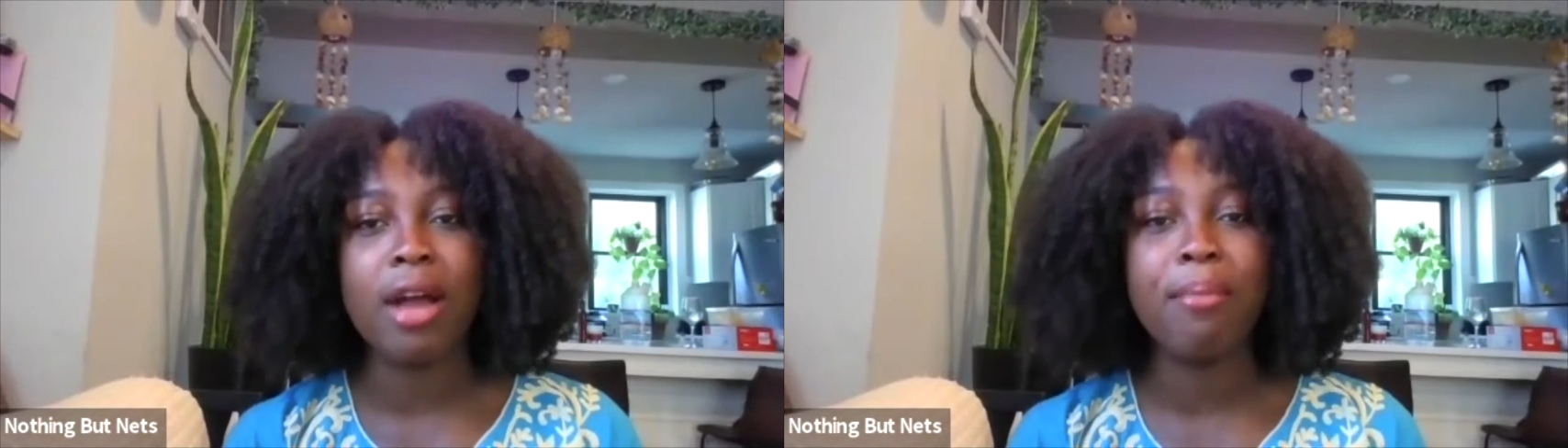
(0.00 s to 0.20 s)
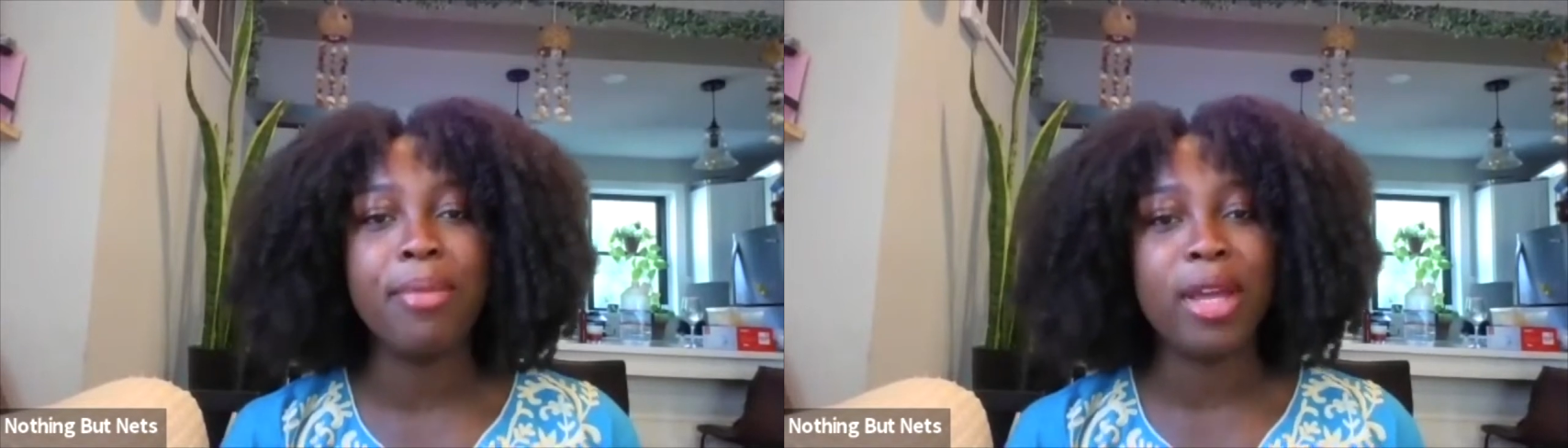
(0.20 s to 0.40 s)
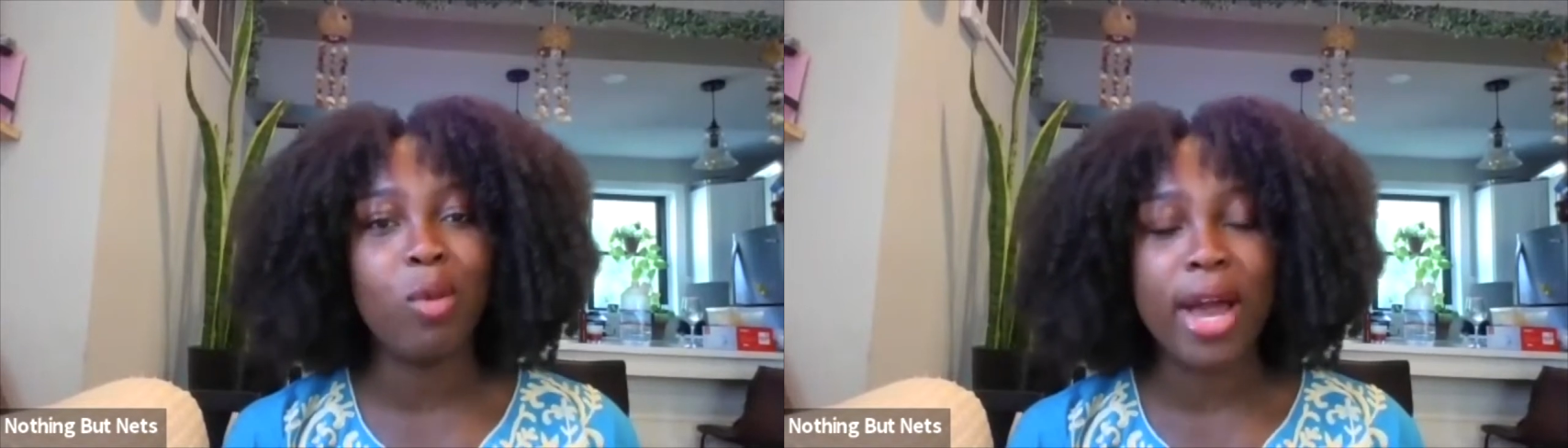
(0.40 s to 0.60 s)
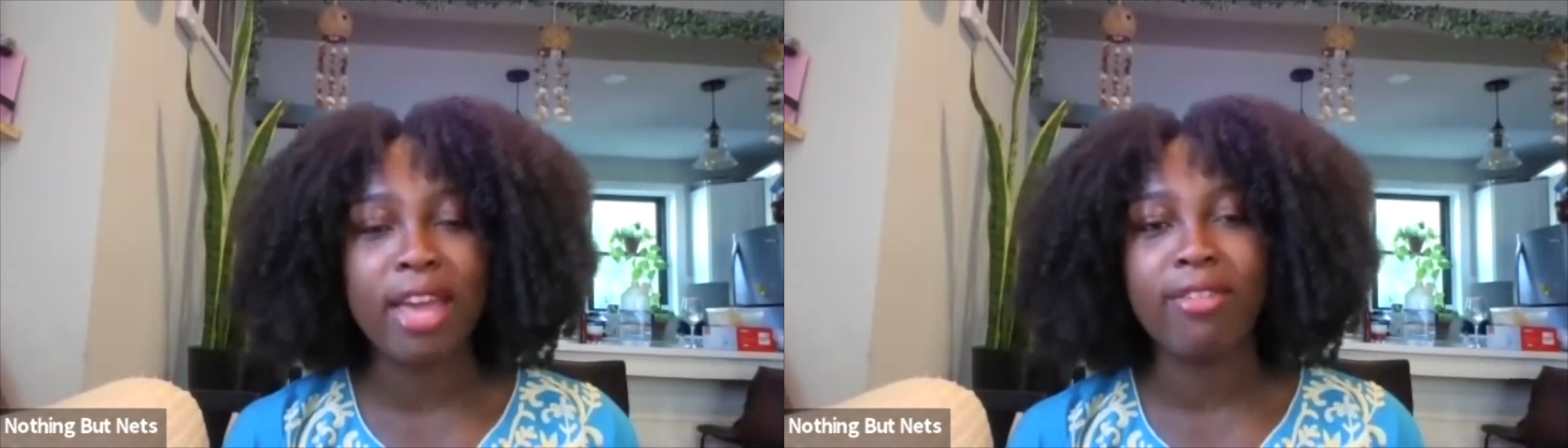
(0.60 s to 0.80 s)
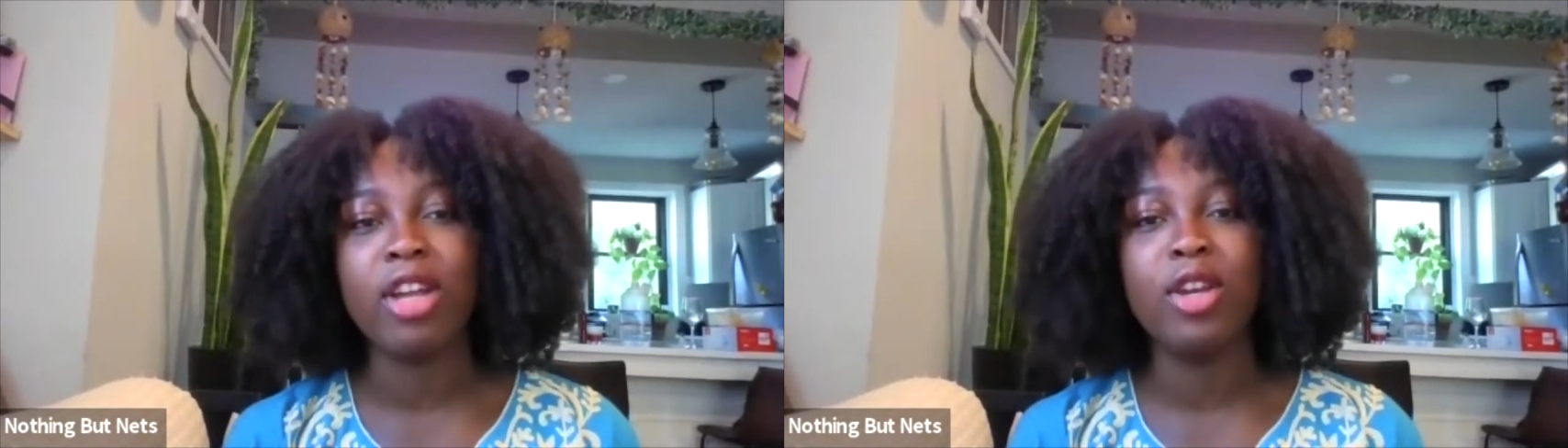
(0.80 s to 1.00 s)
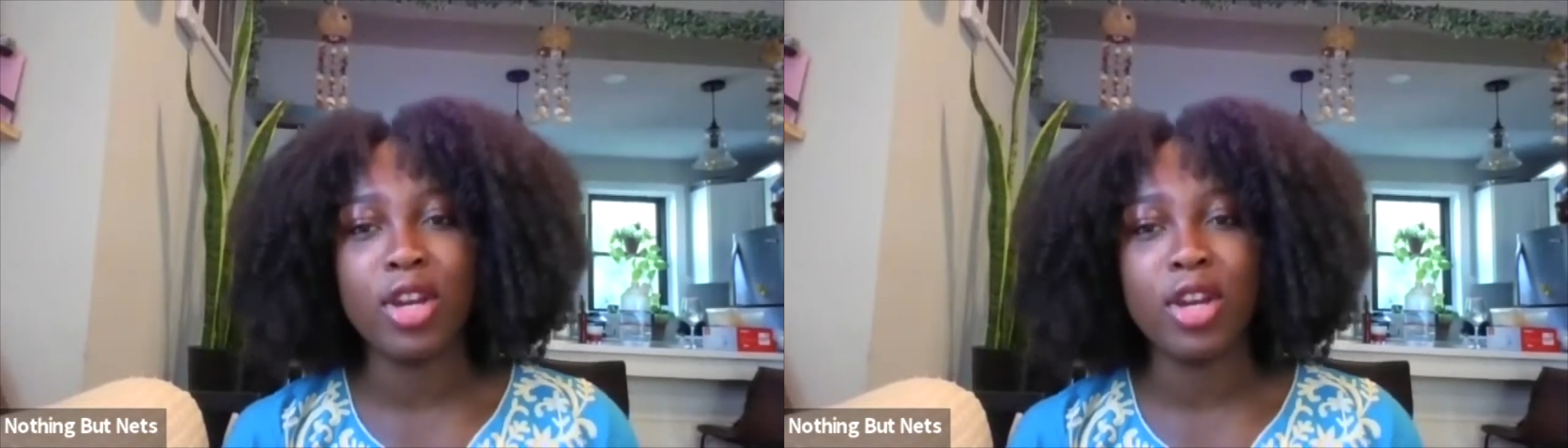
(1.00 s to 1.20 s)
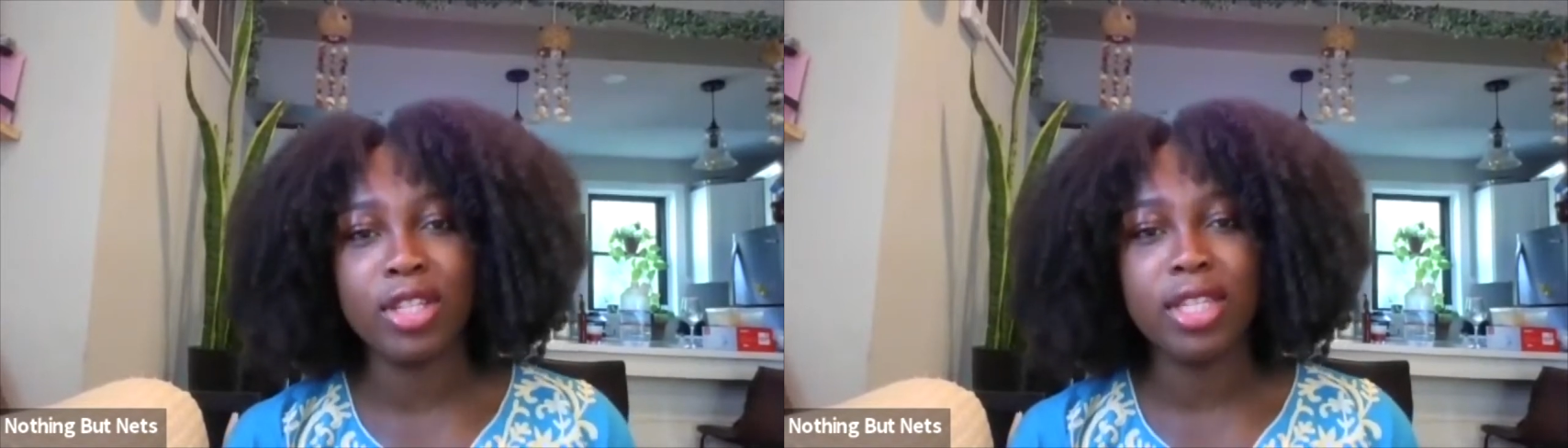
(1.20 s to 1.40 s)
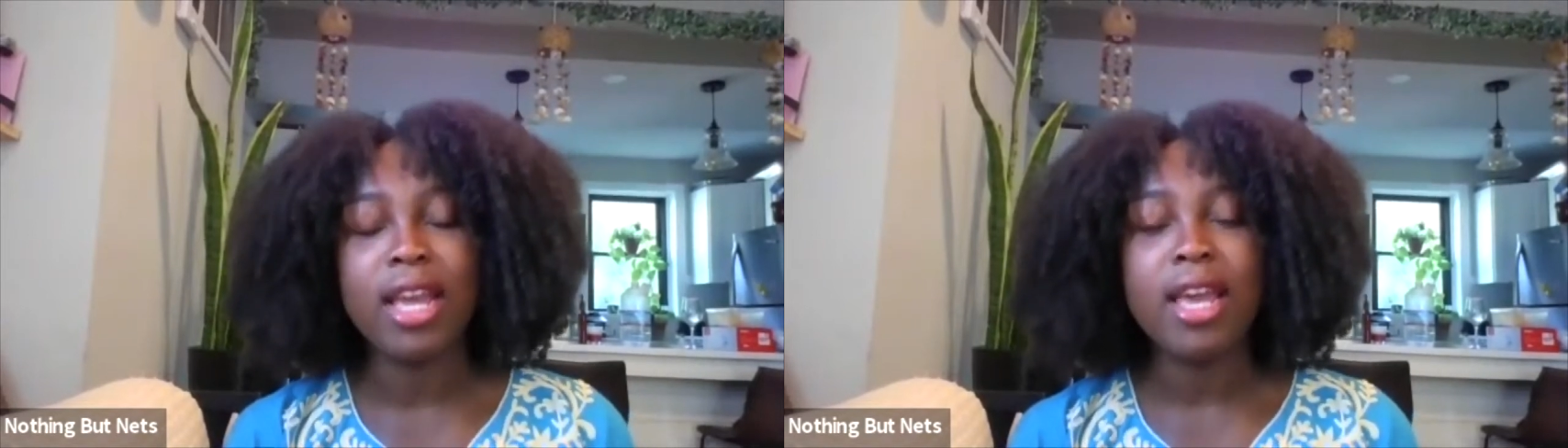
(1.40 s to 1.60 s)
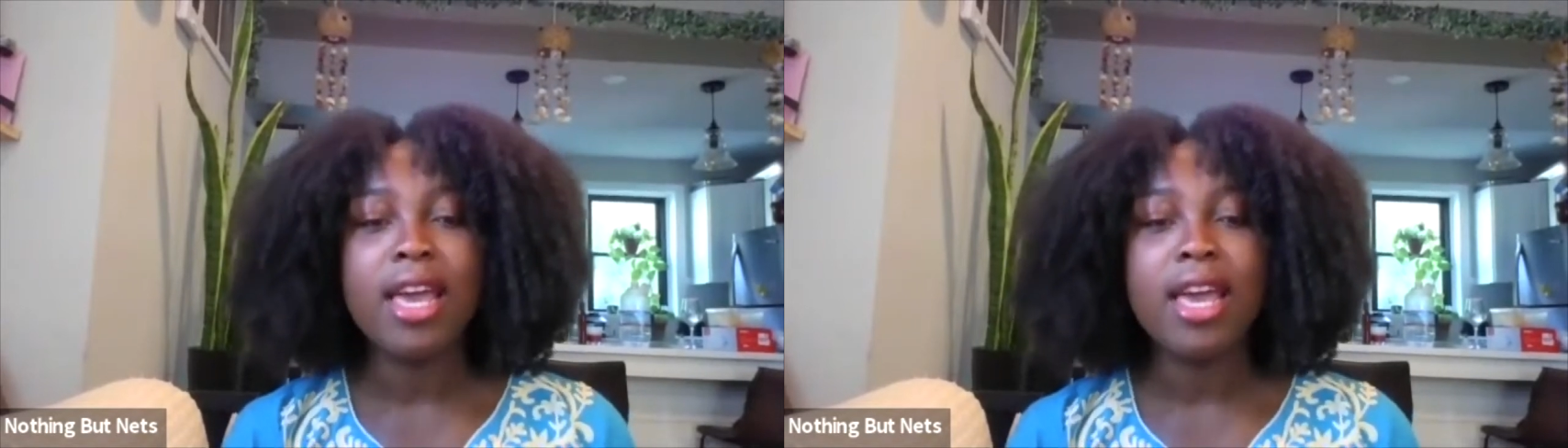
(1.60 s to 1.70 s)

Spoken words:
a midwife, a nurse,